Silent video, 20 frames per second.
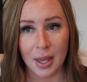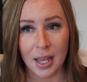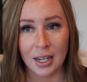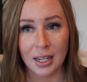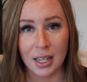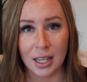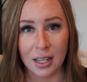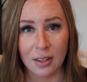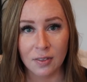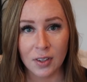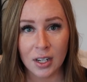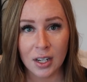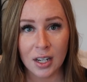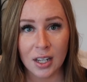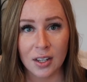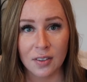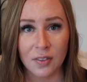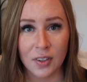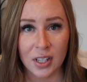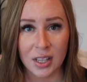And even
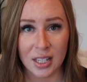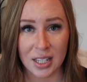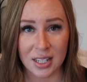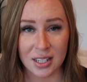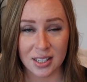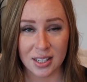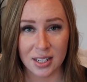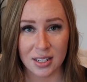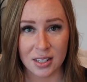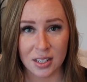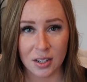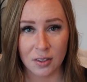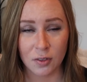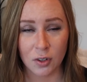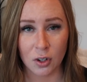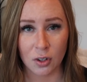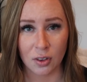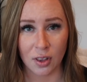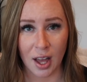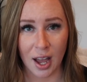if in this season of
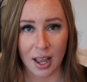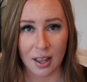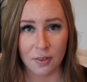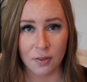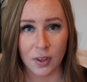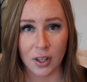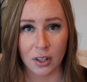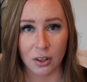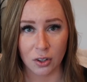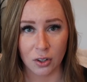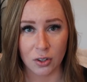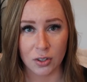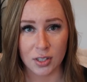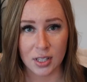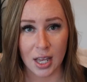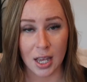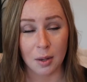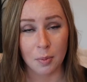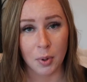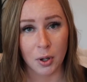your life it looks
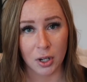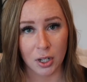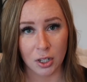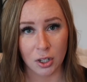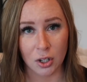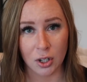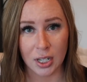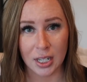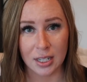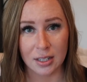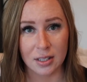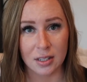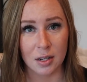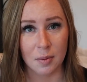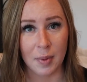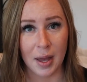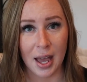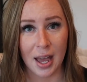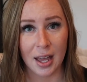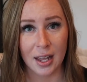like putting your kids to
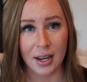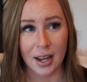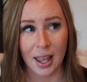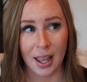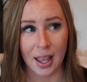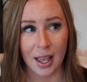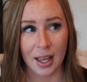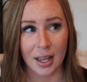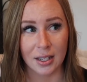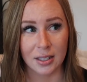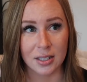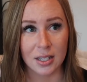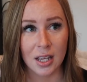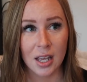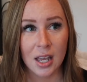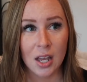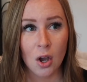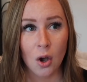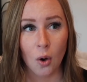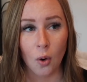bed and
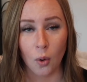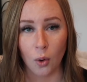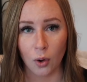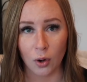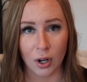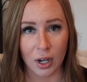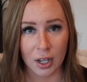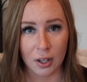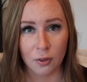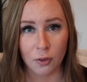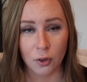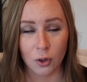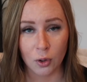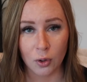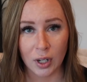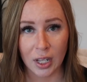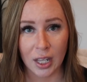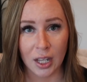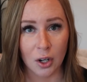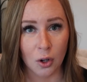ordering
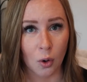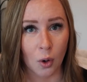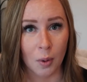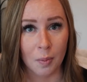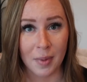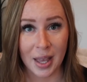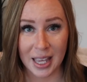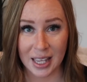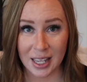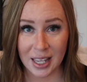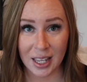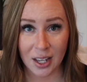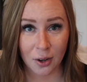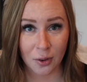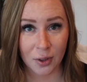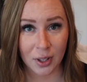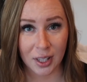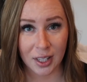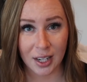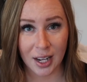food in or making
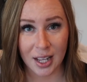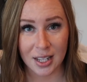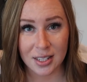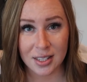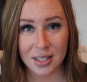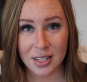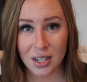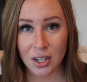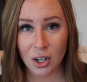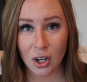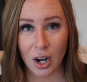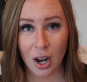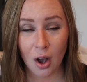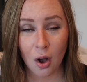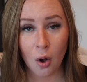a really nice dinner at